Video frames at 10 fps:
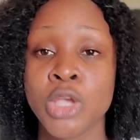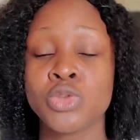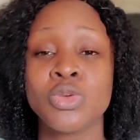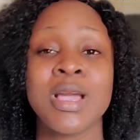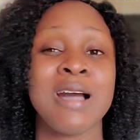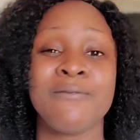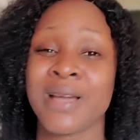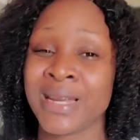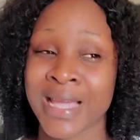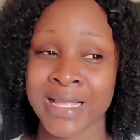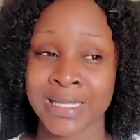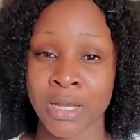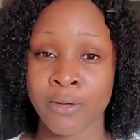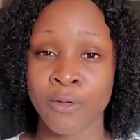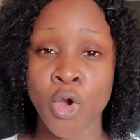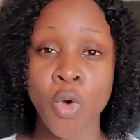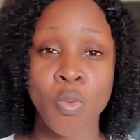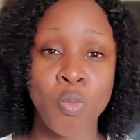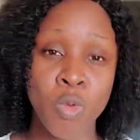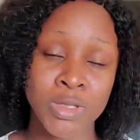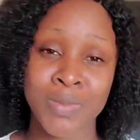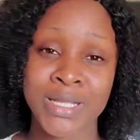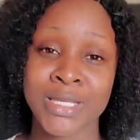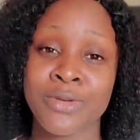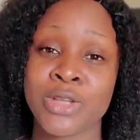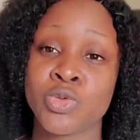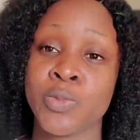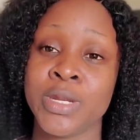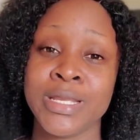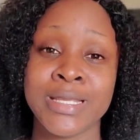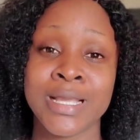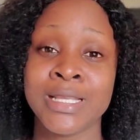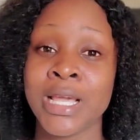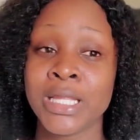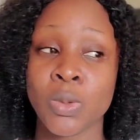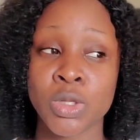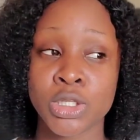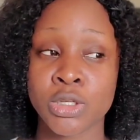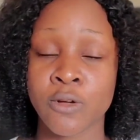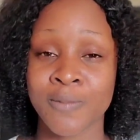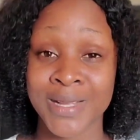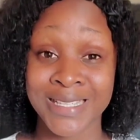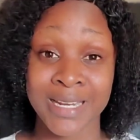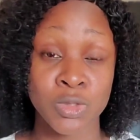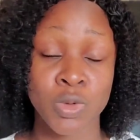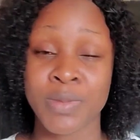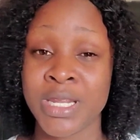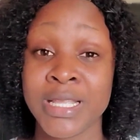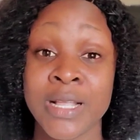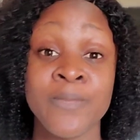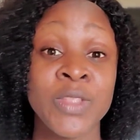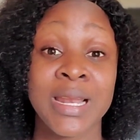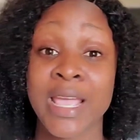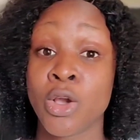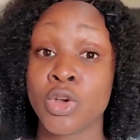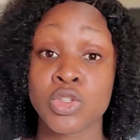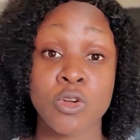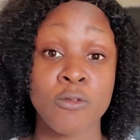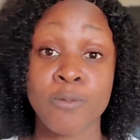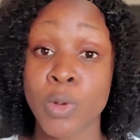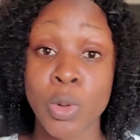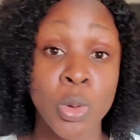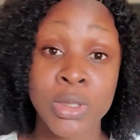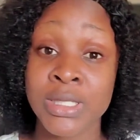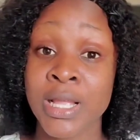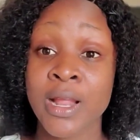So you have an idea of what materials will be needed, the quantity of materials will be needed, like cost of blocks,